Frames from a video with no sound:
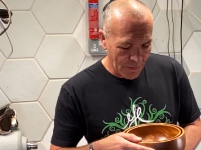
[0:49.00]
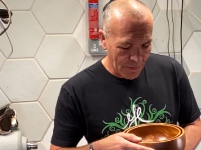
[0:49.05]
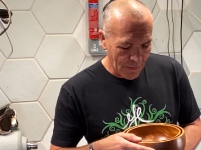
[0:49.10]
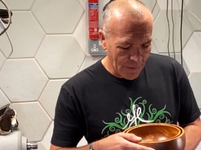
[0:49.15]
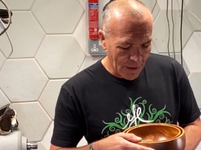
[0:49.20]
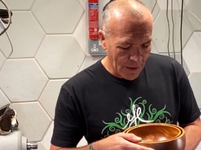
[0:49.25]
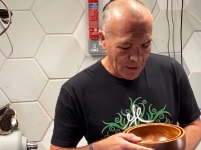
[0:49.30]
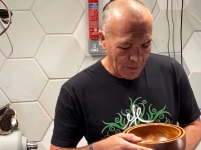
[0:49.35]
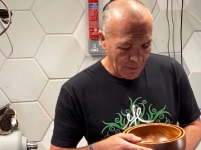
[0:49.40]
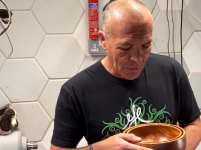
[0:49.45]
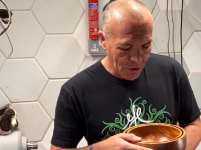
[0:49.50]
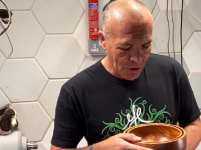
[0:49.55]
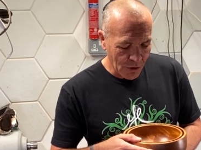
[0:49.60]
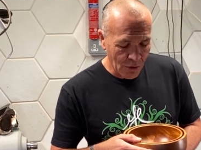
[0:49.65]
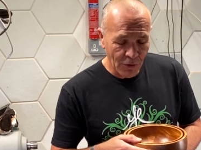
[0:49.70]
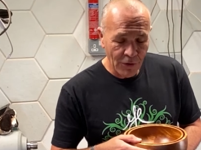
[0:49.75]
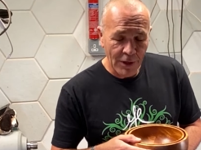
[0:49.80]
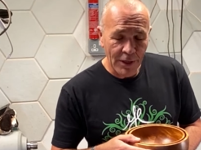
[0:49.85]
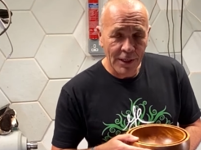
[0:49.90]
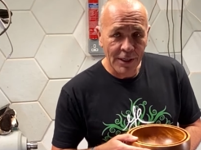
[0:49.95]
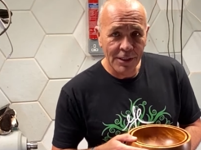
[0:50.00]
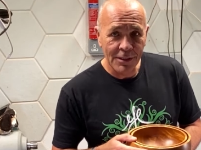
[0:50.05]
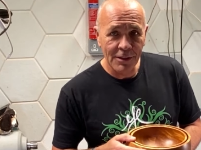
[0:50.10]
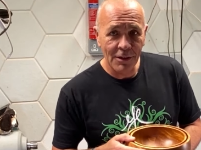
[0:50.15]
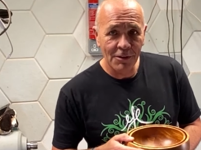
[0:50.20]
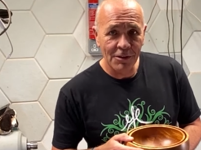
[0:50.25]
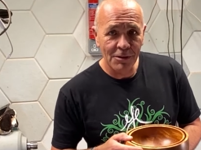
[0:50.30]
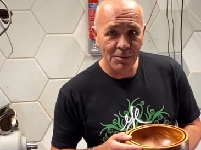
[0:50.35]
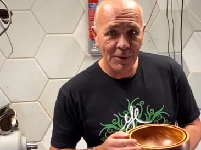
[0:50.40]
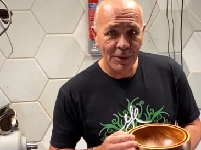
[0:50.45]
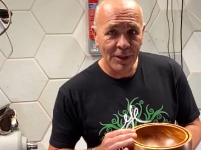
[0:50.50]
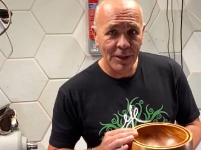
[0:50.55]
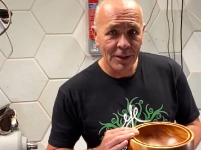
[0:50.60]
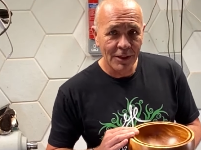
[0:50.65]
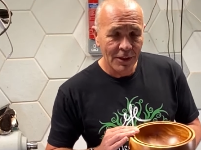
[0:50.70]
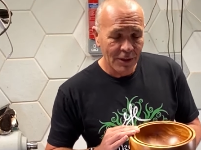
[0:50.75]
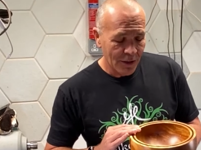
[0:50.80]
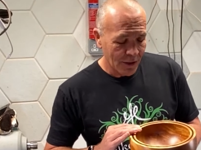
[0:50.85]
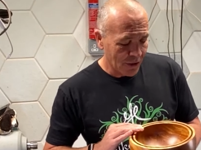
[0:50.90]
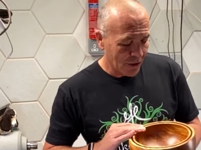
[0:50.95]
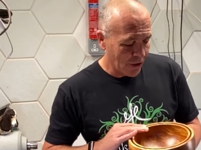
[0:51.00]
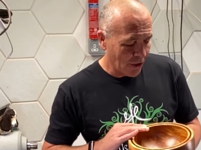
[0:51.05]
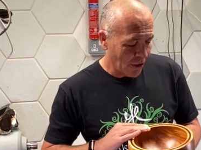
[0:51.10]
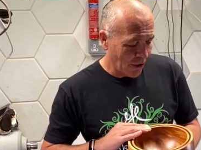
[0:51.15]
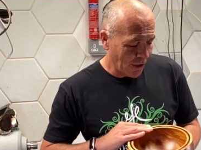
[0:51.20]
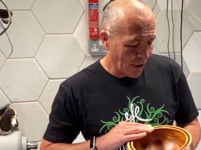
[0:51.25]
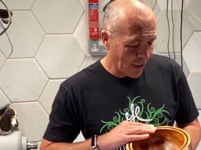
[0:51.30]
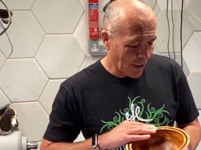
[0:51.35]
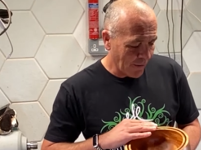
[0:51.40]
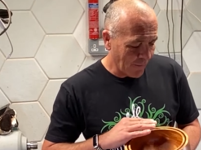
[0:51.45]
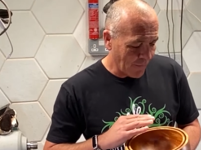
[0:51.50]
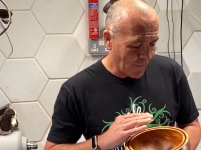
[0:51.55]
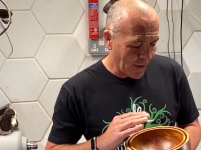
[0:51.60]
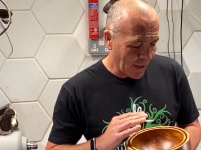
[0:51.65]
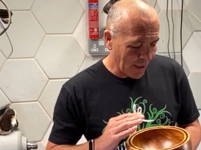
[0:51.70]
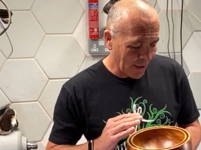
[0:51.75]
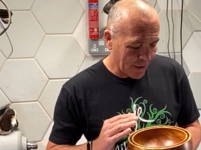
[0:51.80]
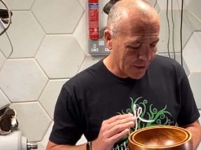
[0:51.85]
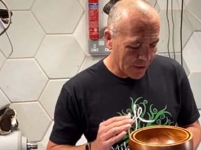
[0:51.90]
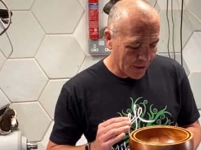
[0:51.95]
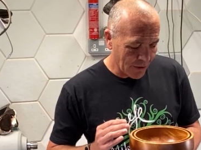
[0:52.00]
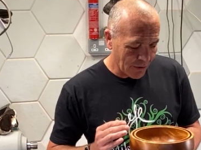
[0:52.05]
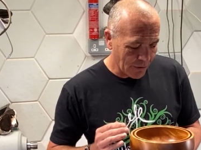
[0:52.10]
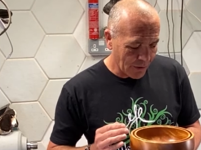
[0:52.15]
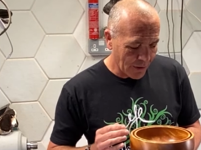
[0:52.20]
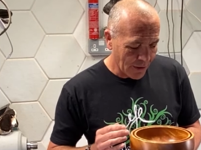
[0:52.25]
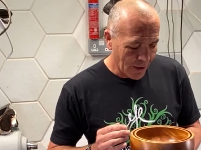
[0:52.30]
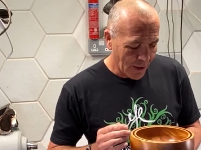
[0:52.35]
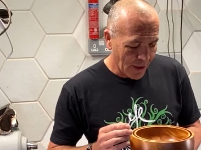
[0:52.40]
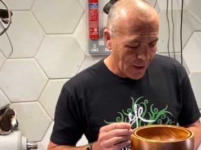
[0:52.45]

I'm sure that he's going to be turning it fairly soon.